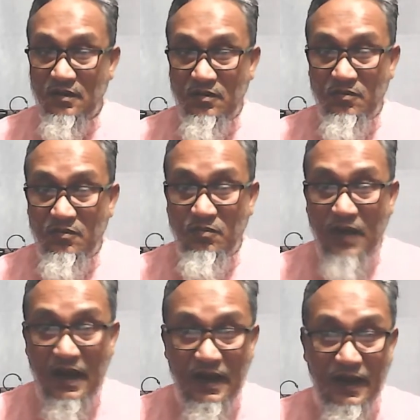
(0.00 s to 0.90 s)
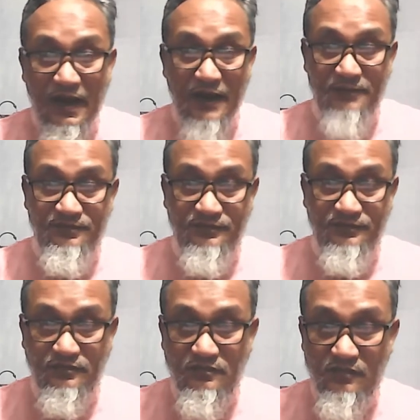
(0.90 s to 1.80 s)
Bangla,
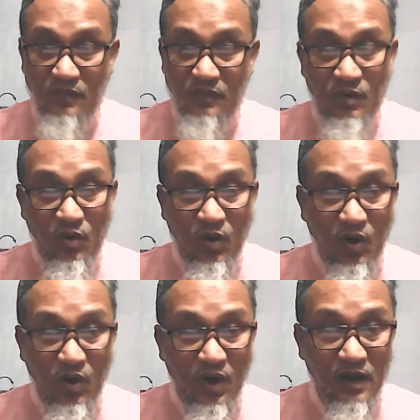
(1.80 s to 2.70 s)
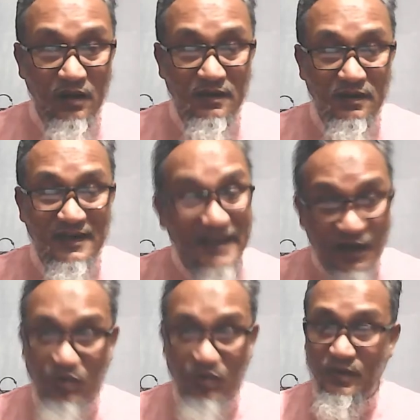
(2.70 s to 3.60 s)
all
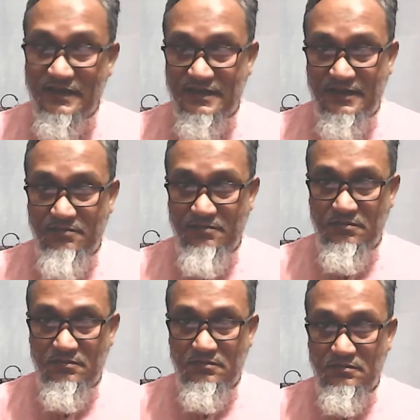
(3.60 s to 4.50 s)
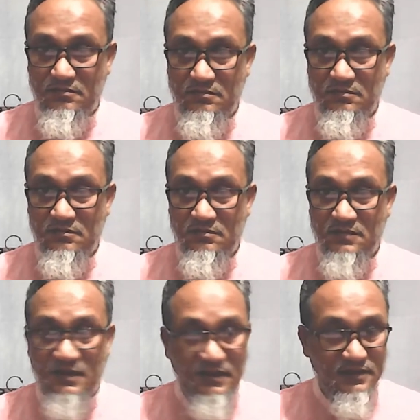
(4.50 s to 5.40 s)
language name
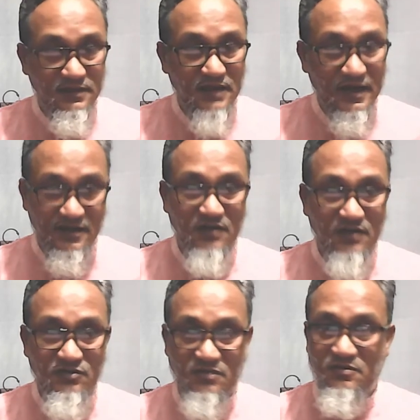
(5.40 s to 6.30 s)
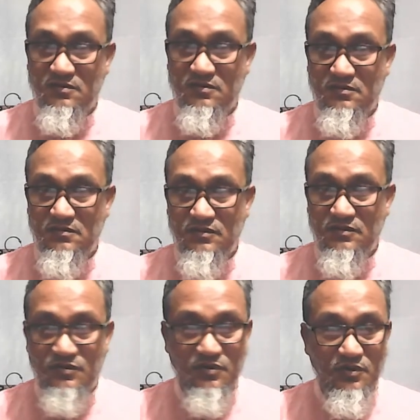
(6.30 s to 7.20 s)
is uncountable.
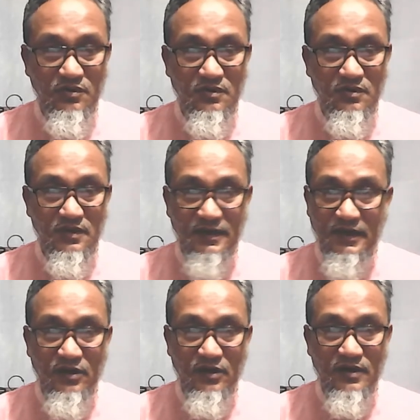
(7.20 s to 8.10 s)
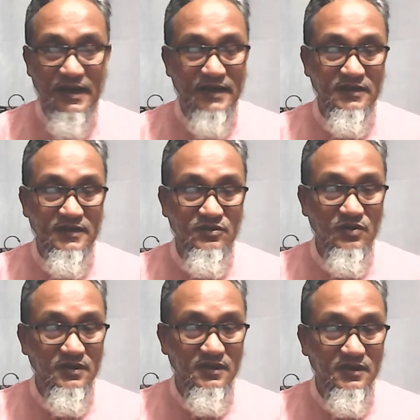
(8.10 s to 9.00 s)
So a or an is
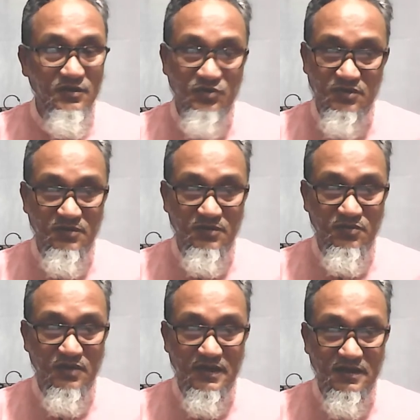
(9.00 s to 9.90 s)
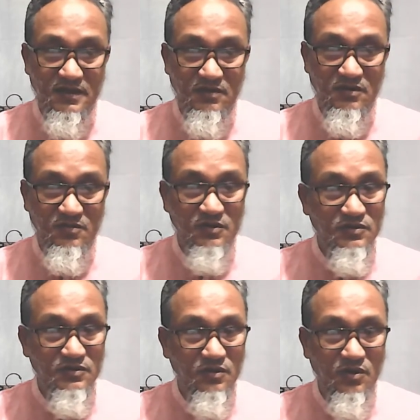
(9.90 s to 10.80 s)
not used before uncountable.
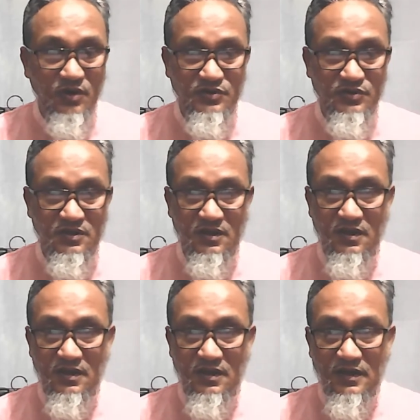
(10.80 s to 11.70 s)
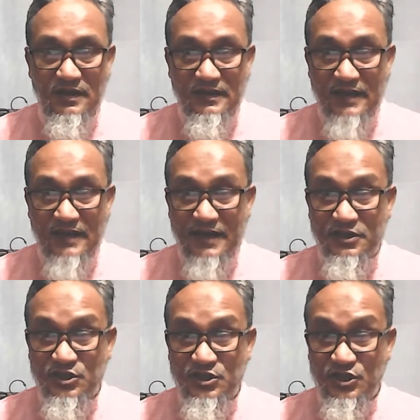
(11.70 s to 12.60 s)
So cross. The
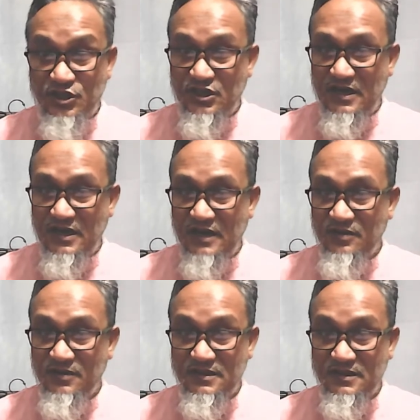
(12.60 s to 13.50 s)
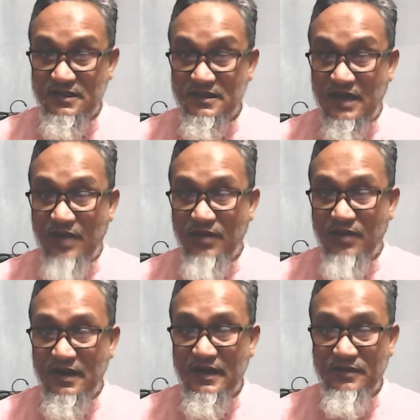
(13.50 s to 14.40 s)
state language, it's
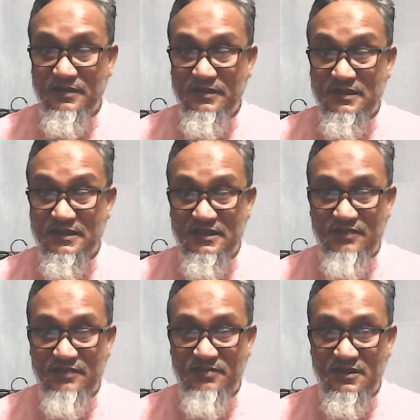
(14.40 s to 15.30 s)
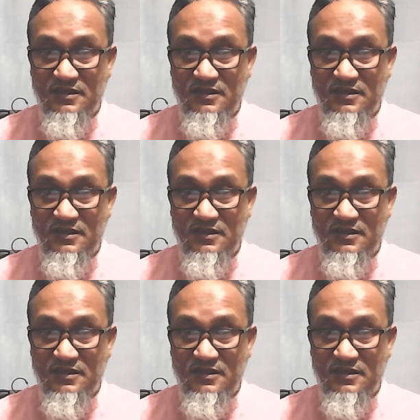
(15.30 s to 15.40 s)
our language, it's a definite.